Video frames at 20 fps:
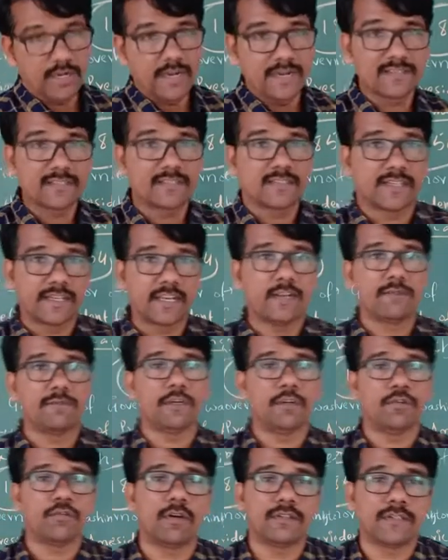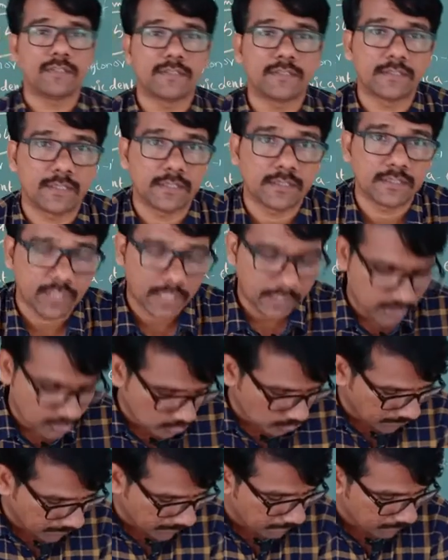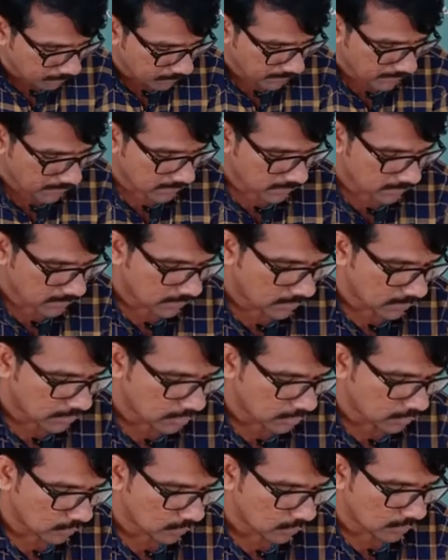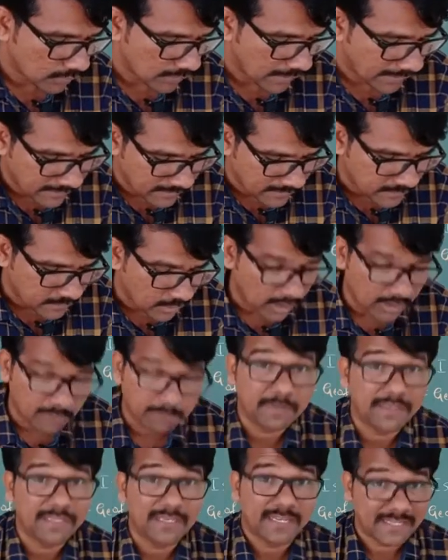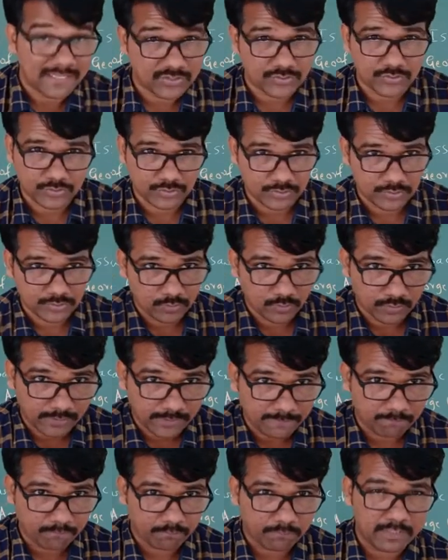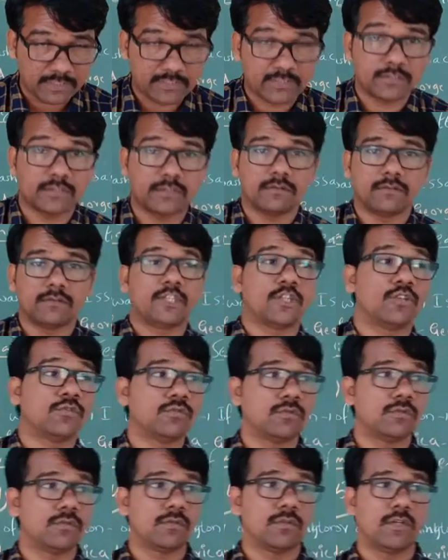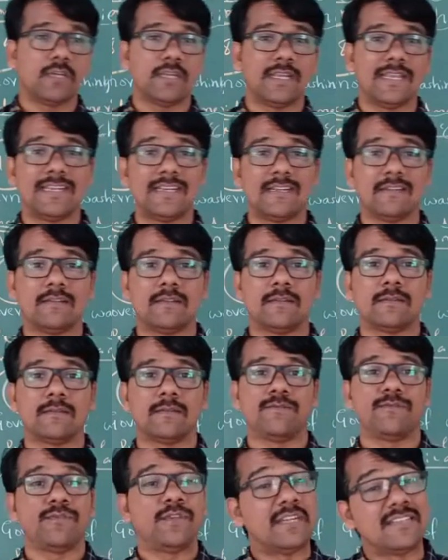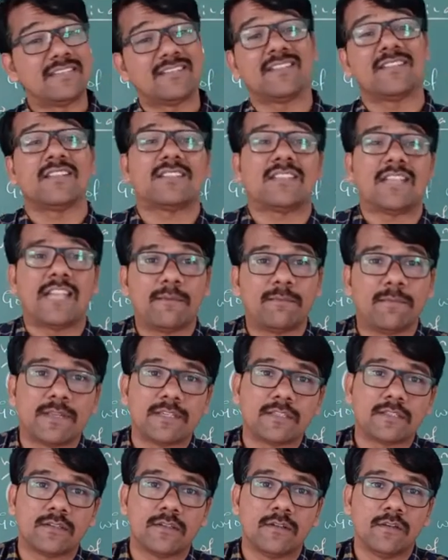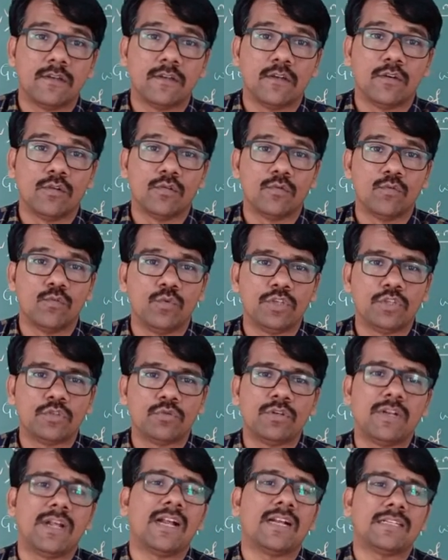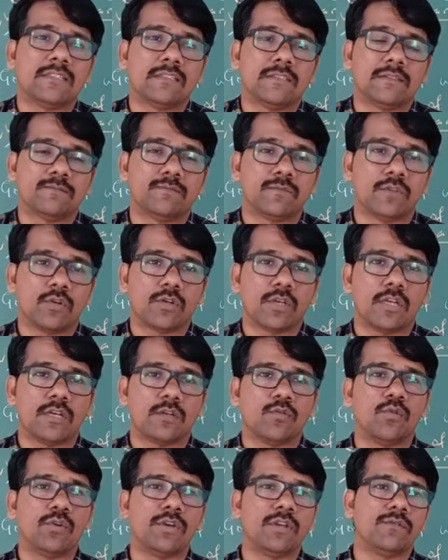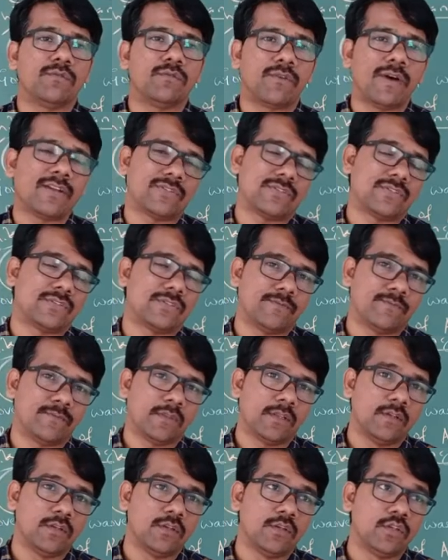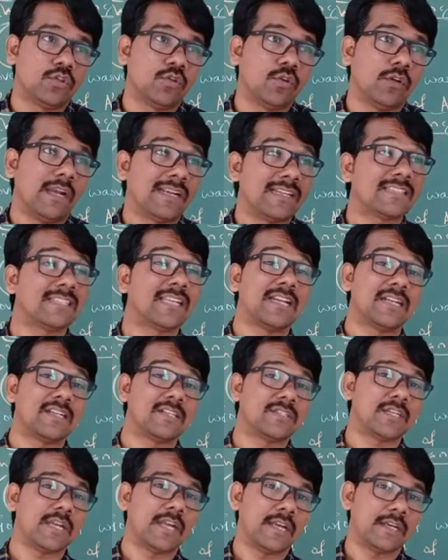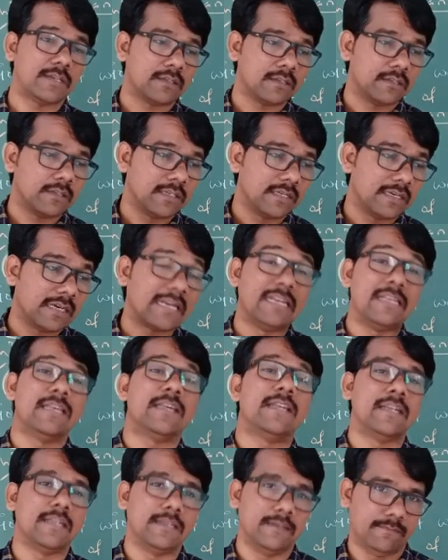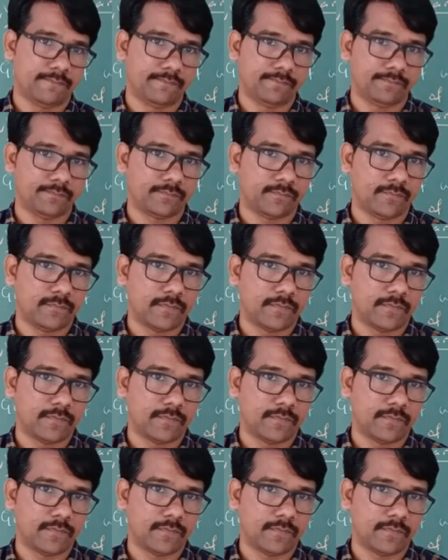It's the second video on this short story. So let us not be in haste, okay, means in finishing the syllabus we should not, okay, go in fast. So let us understand clearly.